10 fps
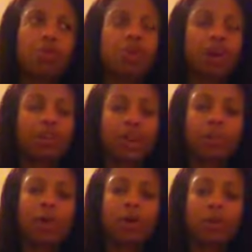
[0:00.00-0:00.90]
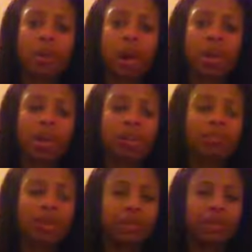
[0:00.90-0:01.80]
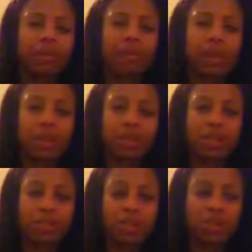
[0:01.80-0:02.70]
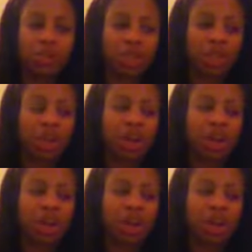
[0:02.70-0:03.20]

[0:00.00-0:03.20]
round out my whole body, make me more asymmetric.